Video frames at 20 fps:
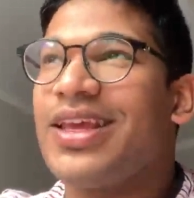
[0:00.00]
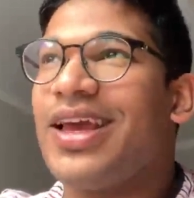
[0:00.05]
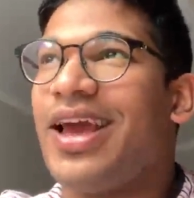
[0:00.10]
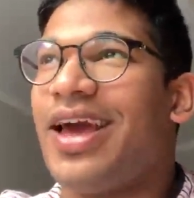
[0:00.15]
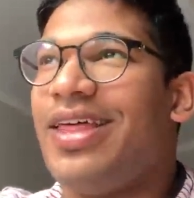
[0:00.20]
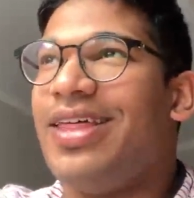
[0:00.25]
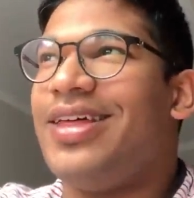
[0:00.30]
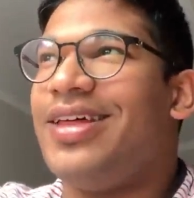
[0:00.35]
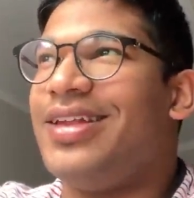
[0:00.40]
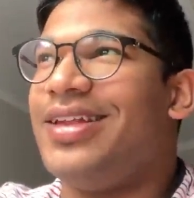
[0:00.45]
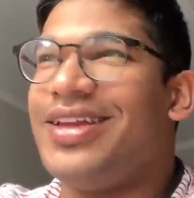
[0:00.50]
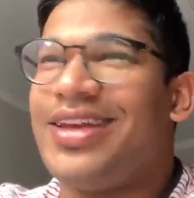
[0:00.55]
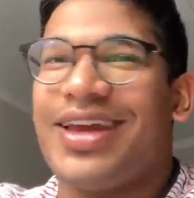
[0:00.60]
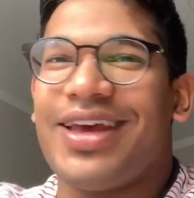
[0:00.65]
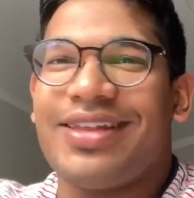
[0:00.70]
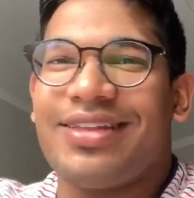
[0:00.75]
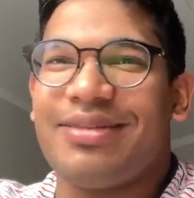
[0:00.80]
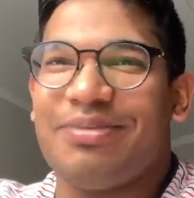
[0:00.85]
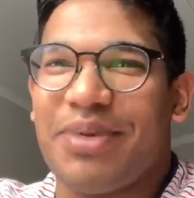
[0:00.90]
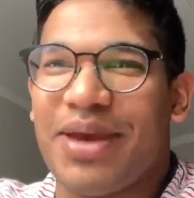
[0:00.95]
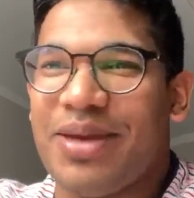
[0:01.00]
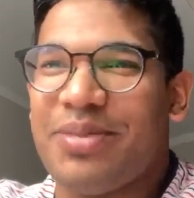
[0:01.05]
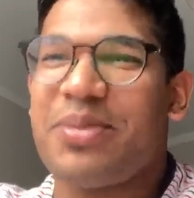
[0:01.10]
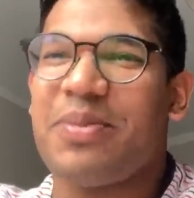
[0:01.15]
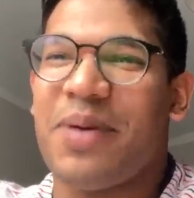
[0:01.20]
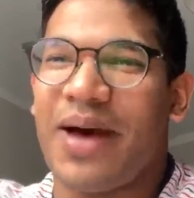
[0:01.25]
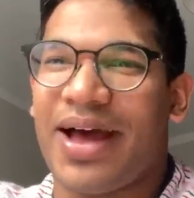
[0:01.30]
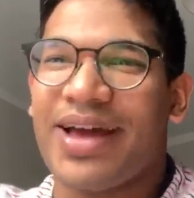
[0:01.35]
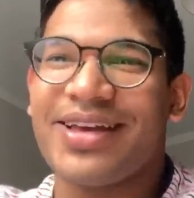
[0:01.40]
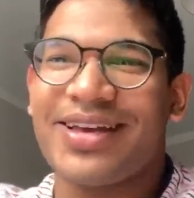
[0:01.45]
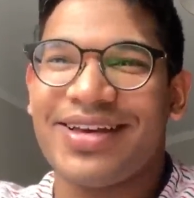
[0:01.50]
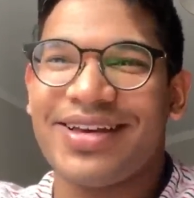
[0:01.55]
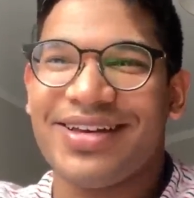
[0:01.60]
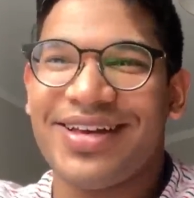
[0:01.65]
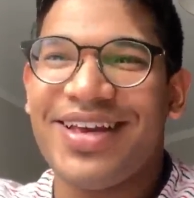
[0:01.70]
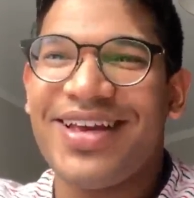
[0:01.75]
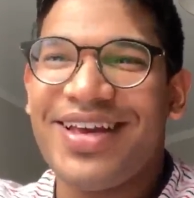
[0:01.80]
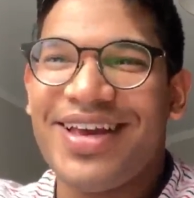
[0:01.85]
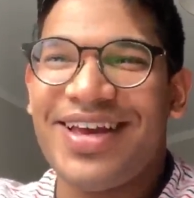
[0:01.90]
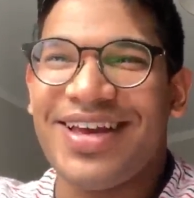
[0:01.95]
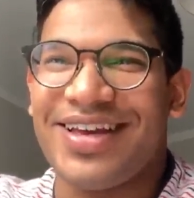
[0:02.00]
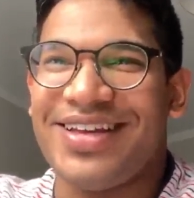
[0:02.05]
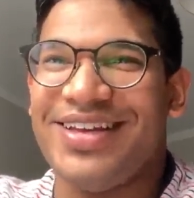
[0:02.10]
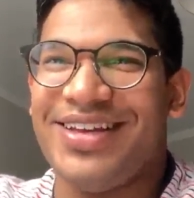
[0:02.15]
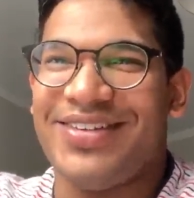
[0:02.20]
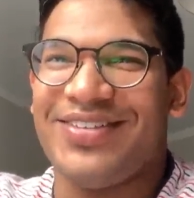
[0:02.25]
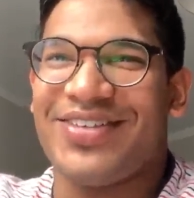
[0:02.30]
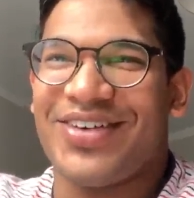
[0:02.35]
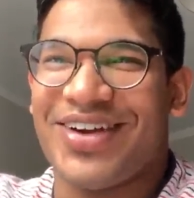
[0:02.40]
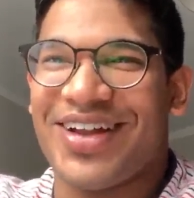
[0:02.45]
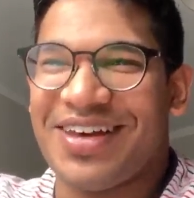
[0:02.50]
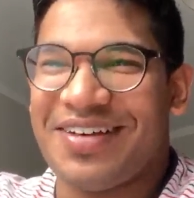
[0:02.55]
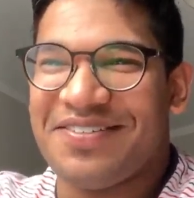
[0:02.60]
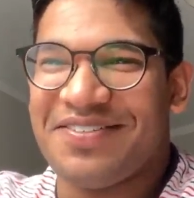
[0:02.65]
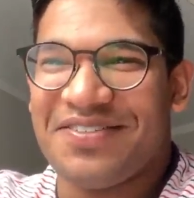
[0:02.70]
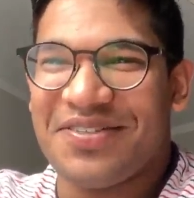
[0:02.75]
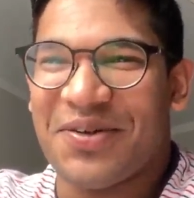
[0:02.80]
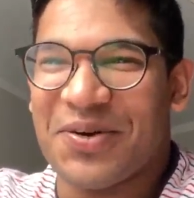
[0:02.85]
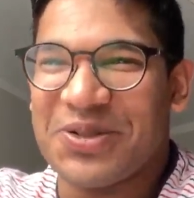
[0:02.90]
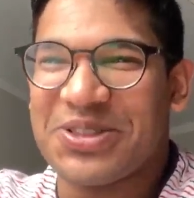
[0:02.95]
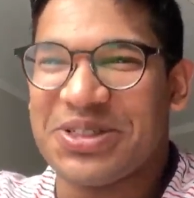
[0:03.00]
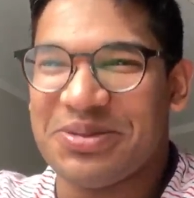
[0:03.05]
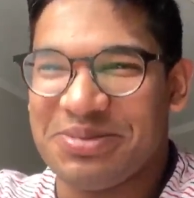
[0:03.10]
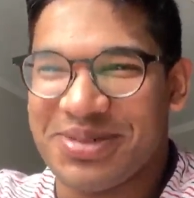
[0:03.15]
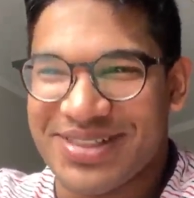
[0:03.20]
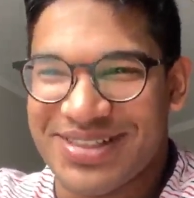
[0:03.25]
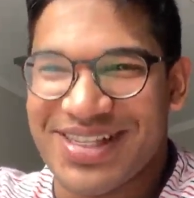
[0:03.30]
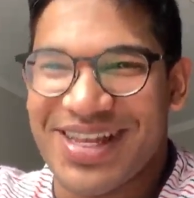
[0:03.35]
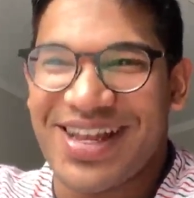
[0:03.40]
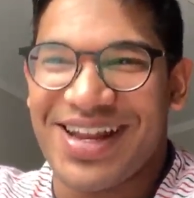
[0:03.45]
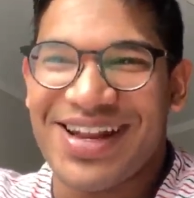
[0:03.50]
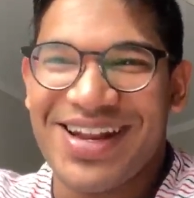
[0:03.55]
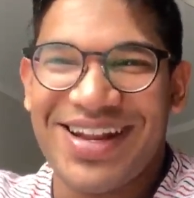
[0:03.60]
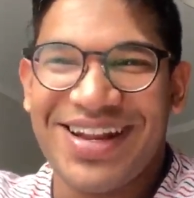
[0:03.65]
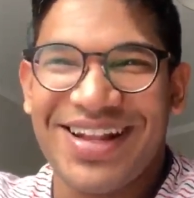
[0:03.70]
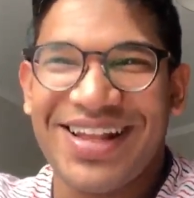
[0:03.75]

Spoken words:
And then you get the paper back and you've got like 40%.